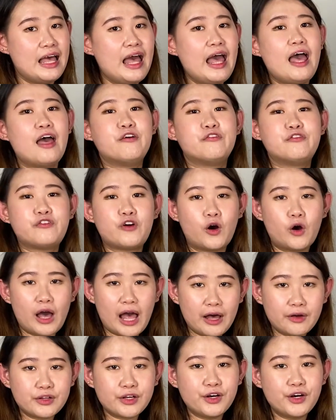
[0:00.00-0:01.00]
And for
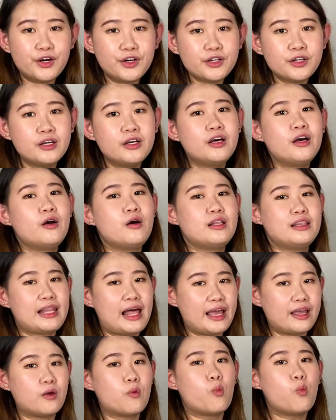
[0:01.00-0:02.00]
alcohol,
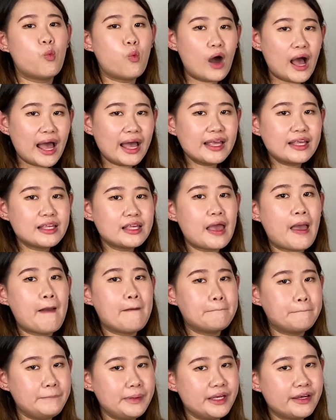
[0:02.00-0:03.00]
like wine,
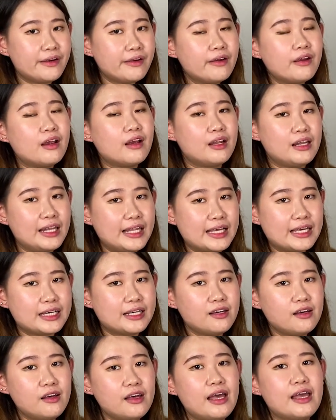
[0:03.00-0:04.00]
beer,
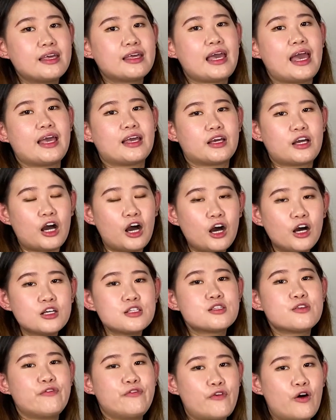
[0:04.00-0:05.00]
liquor, can
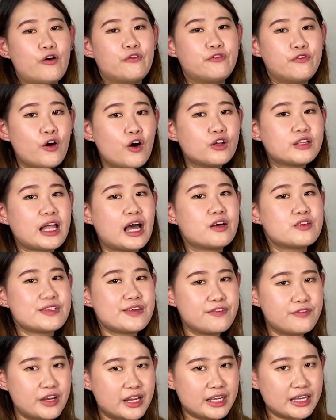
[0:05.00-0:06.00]
cost for 4,000
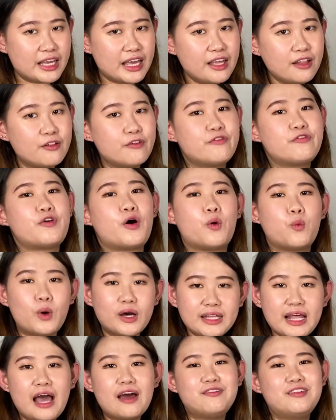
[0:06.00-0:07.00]
ringgit for
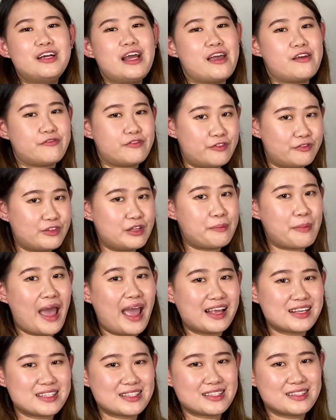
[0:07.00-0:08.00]
150 pax.